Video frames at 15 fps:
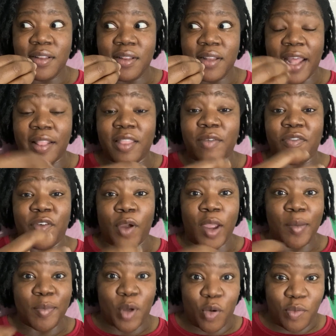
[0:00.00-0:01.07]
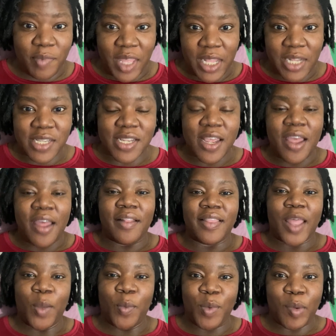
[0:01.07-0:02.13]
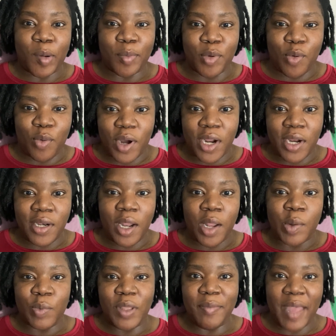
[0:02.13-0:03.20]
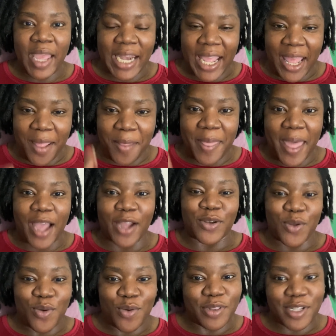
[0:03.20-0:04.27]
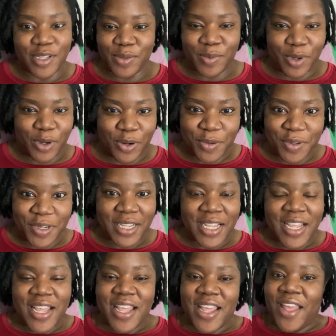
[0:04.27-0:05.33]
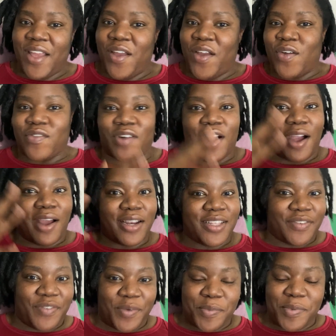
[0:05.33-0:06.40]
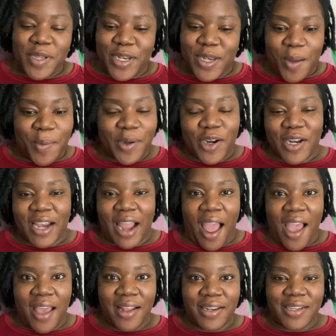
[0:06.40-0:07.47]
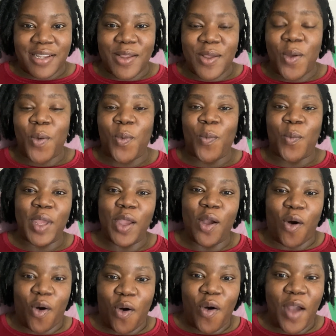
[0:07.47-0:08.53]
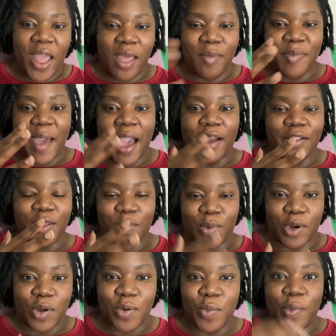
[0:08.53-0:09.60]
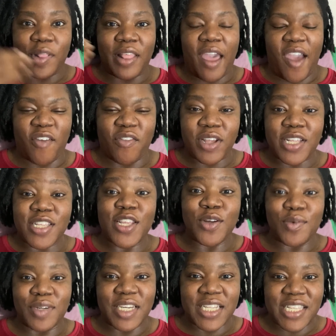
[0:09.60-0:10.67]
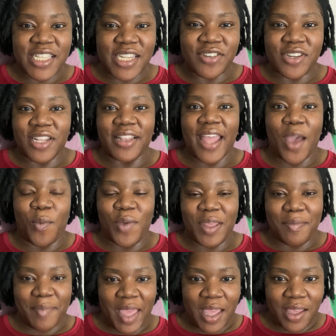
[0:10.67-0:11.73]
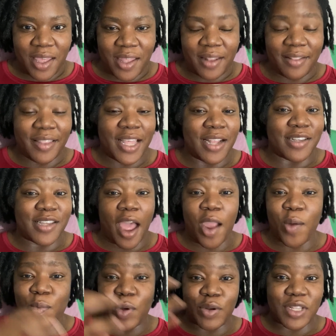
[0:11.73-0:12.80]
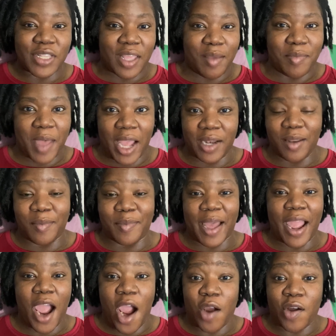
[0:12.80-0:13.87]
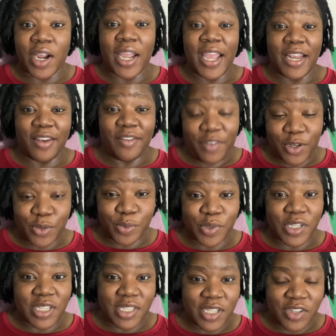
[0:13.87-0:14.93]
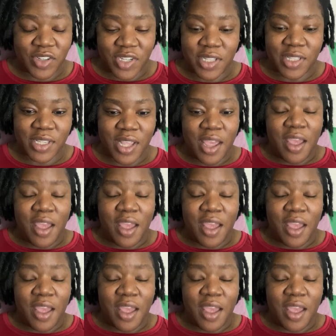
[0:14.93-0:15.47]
at the very moment that we were born, we made an impact on this world. Regardless of if we know it or not, we all impact the world with every single decision that we make. The entire world is impacted by our individual decisions,